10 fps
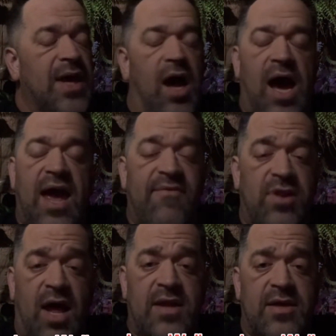I have a
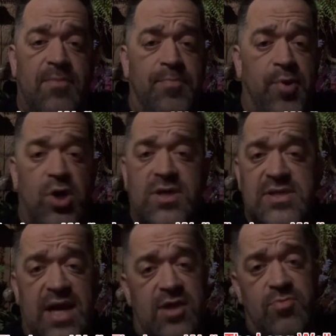lot of
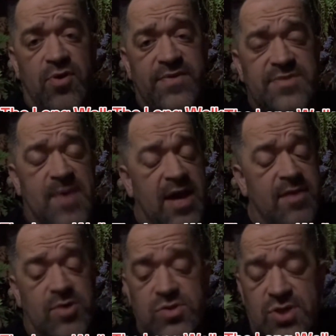books and other movies by
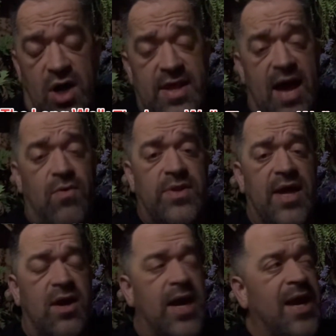him. You saw that one
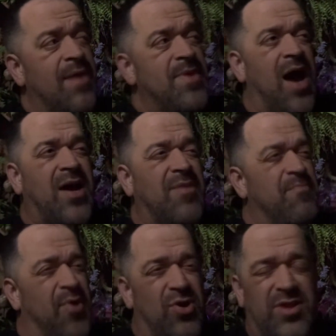there, and I'm not going
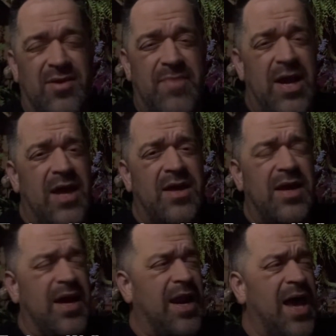to burn them. And
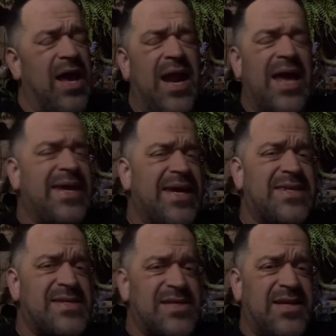I get
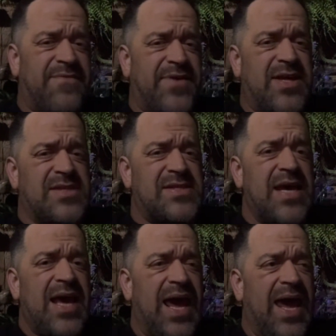the significance
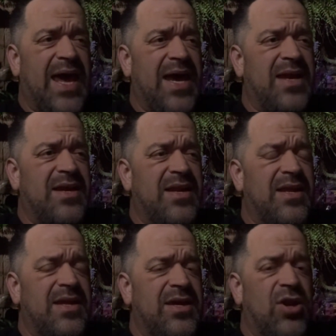and
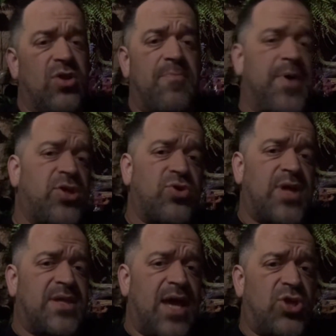the picture
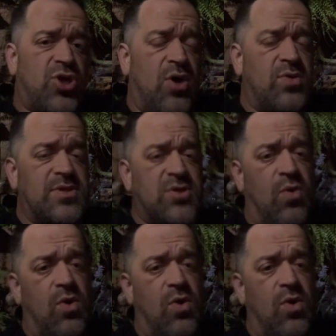that shows,